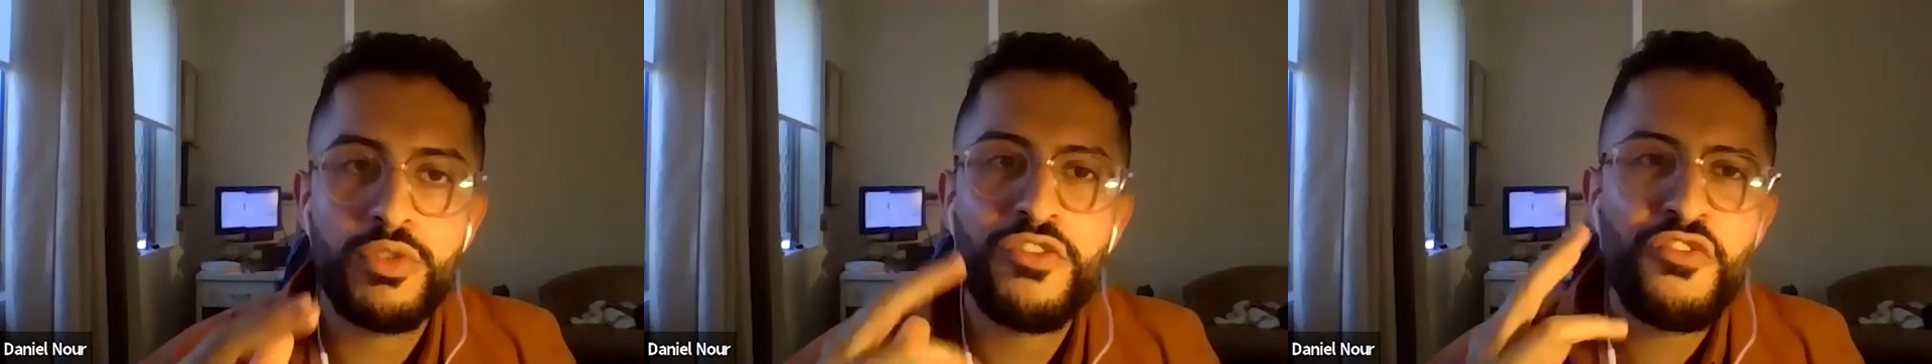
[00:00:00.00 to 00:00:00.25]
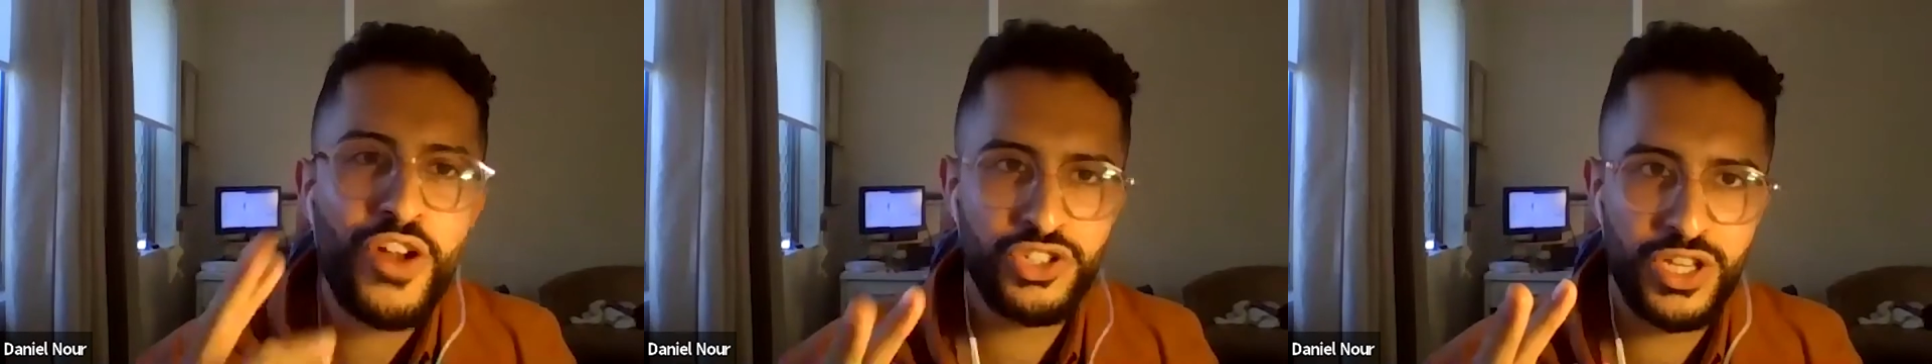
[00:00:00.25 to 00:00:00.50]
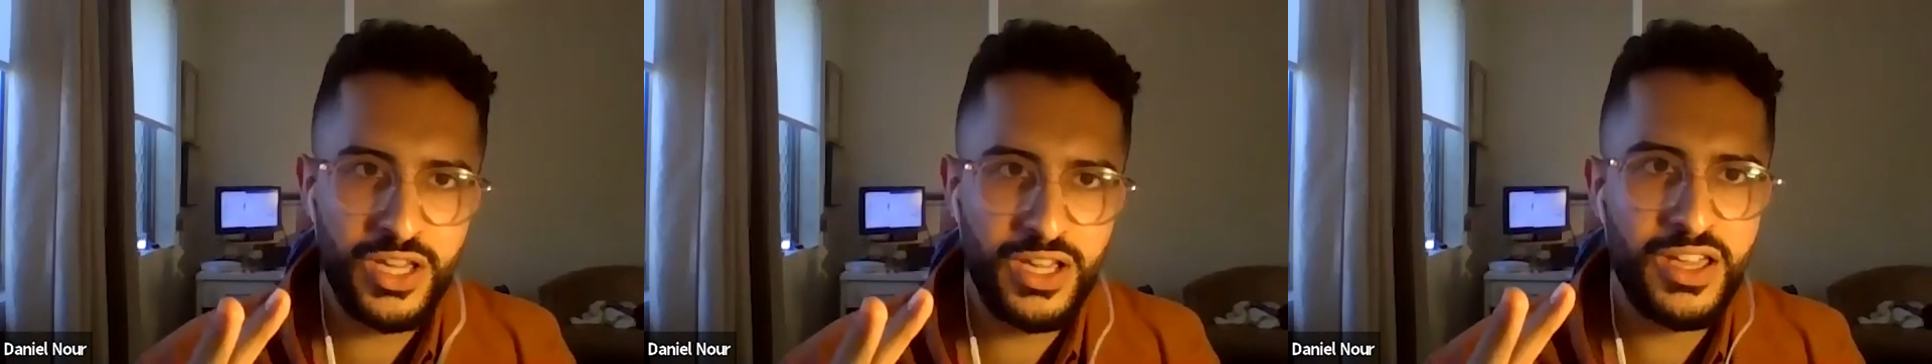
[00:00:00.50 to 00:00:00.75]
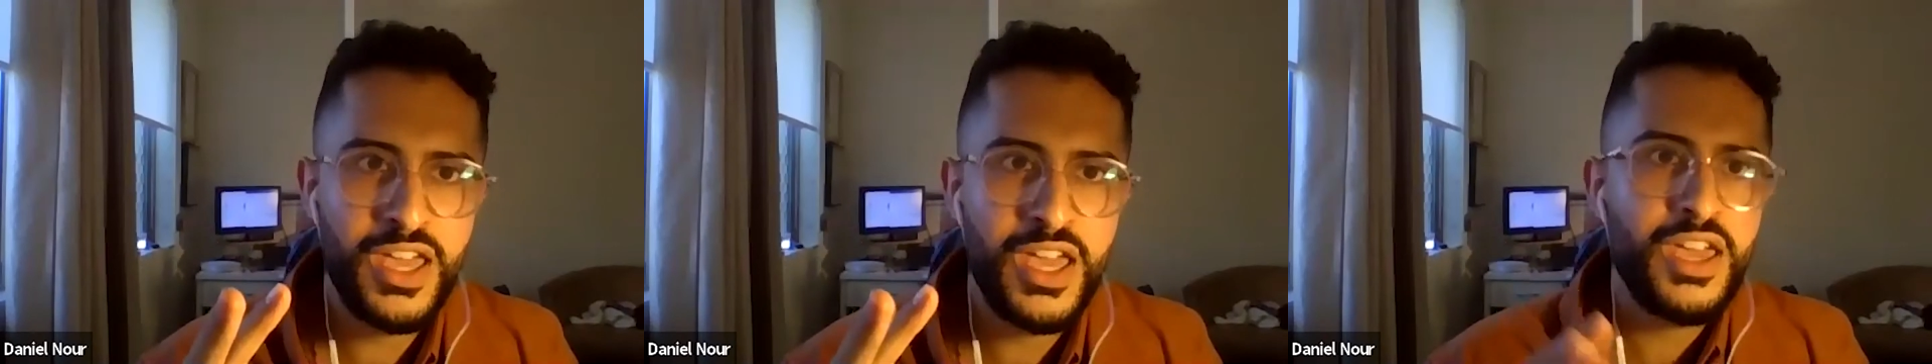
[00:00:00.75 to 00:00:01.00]
and refreshing
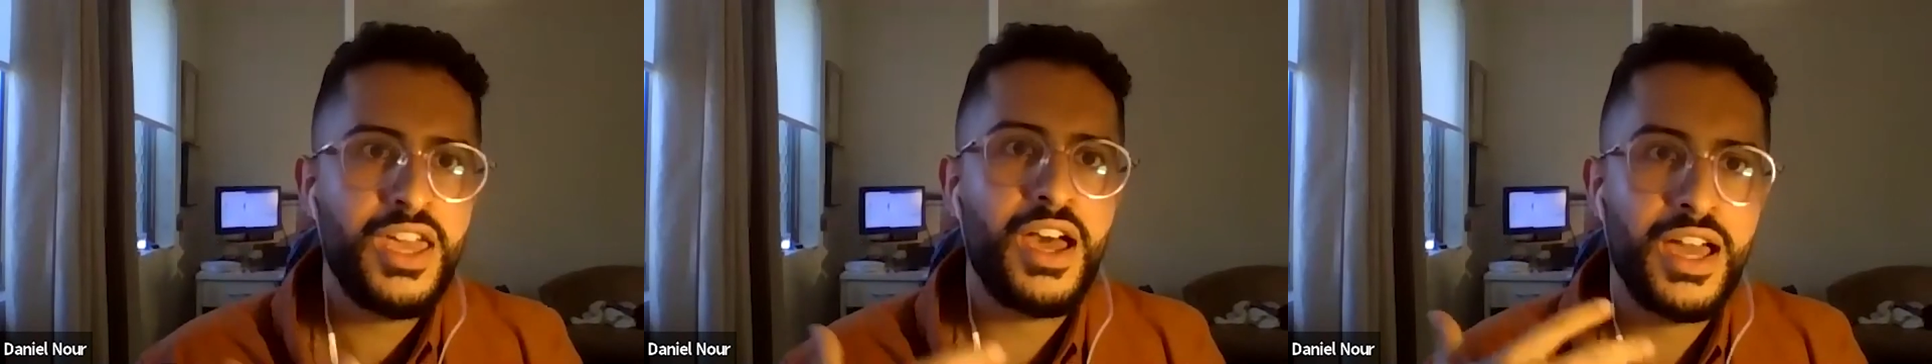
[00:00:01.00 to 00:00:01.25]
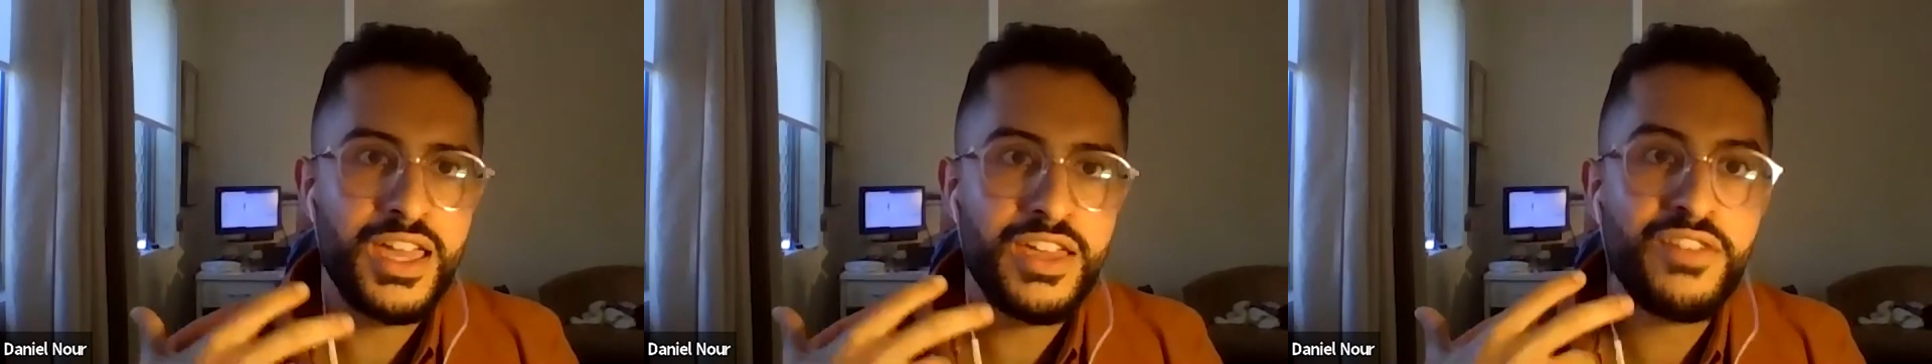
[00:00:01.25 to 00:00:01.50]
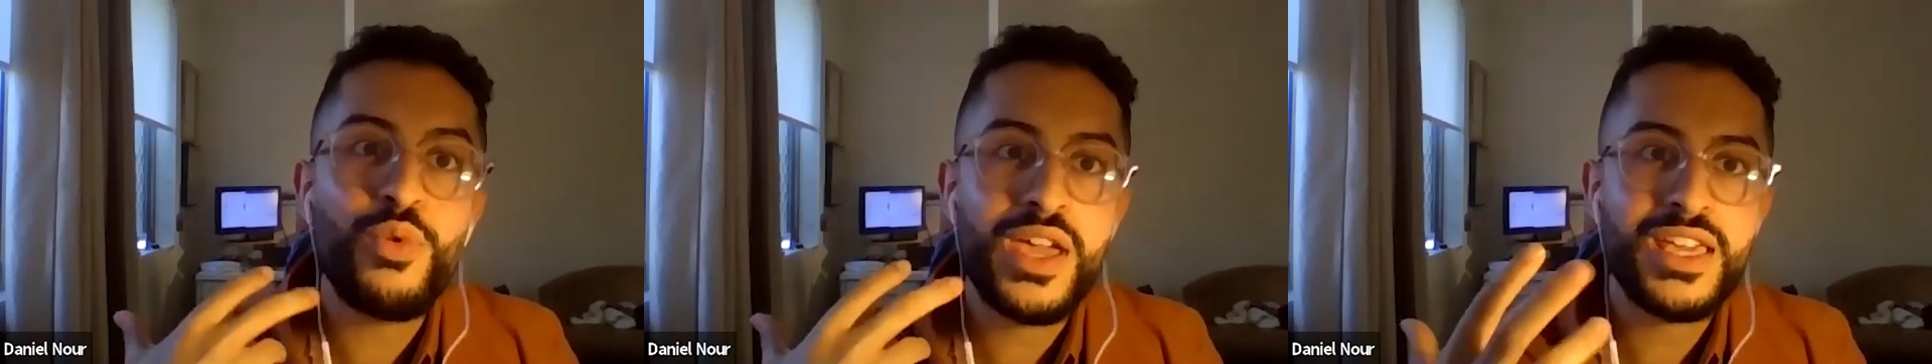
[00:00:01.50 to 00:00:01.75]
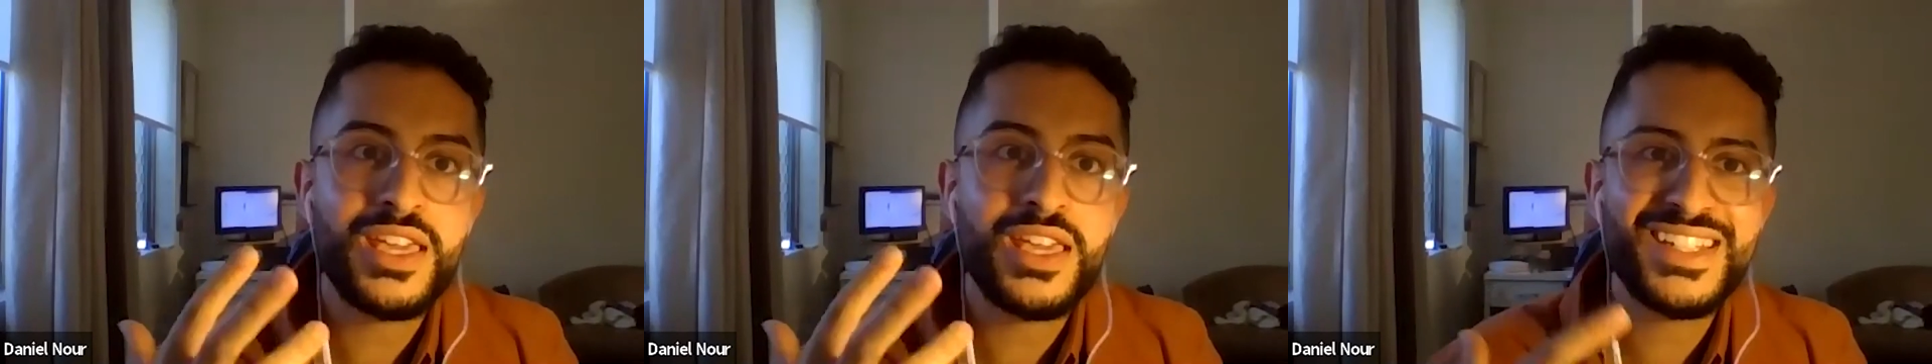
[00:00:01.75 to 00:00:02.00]
if
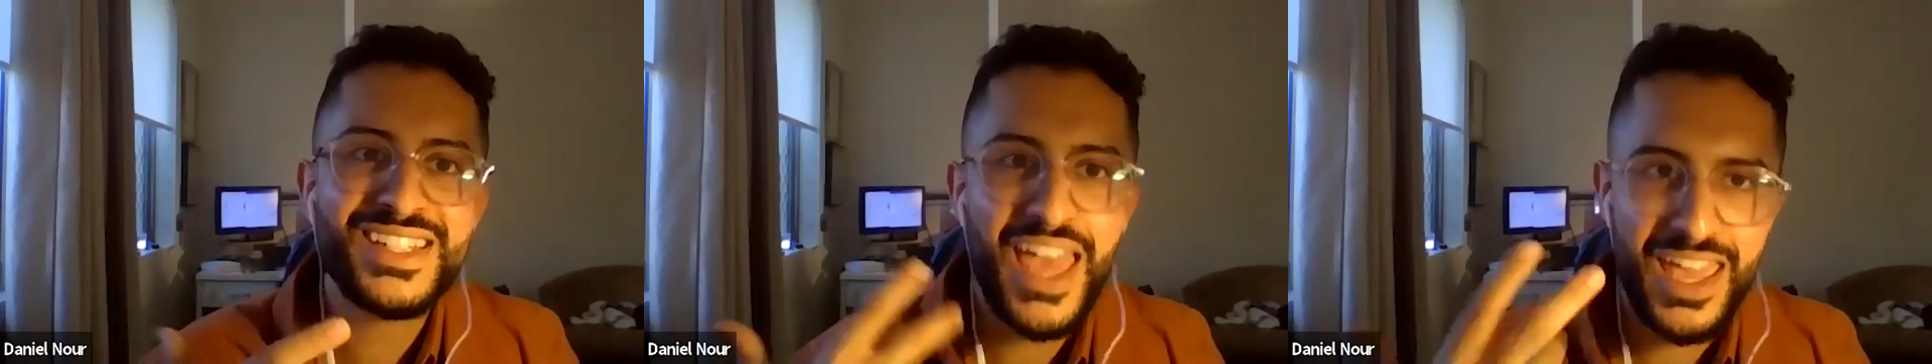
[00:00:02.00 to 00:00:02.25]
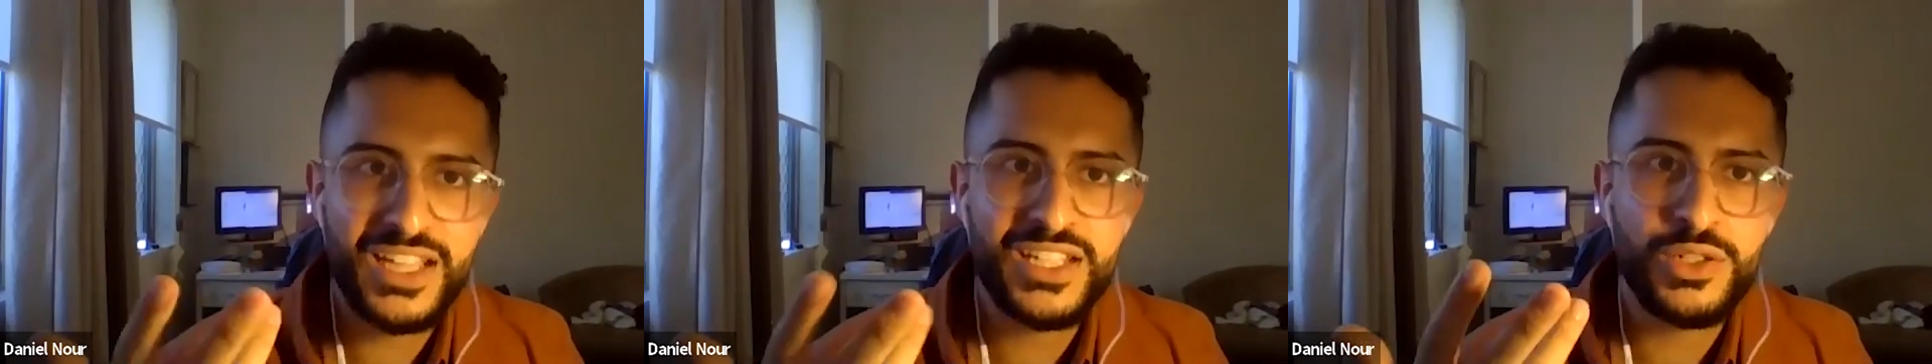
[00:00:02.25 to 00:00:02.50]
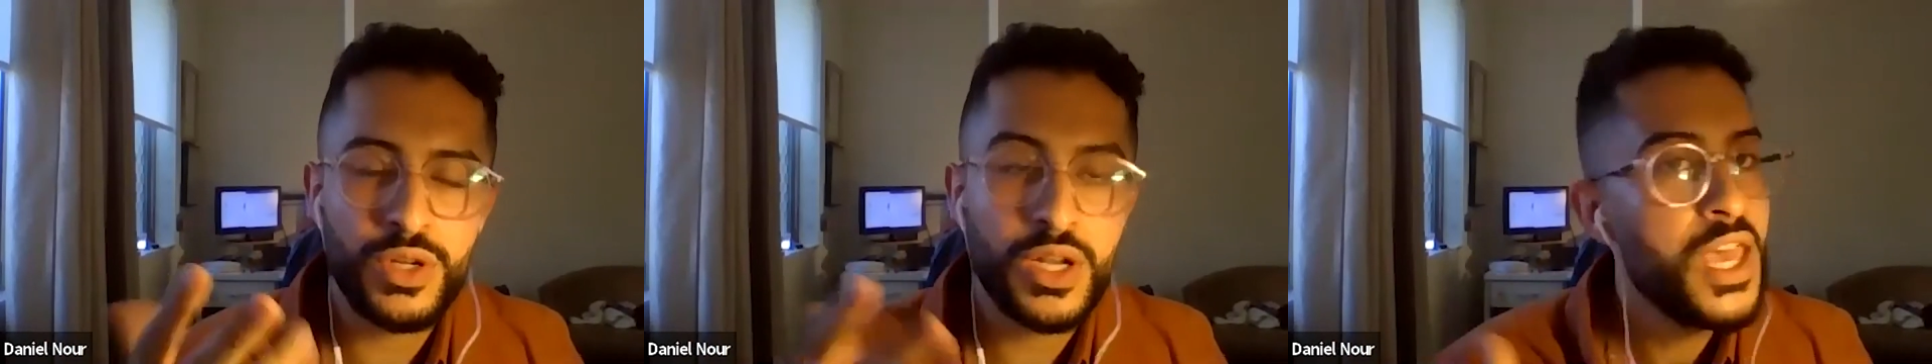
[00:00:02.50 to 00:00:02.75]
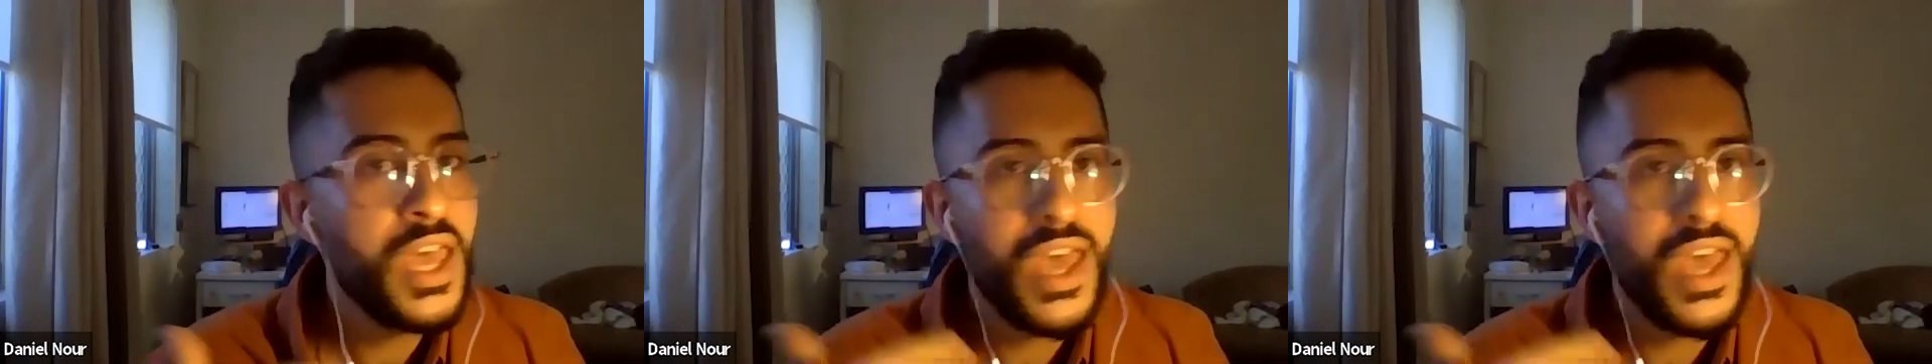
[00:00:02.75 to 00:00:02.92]
we can take to it.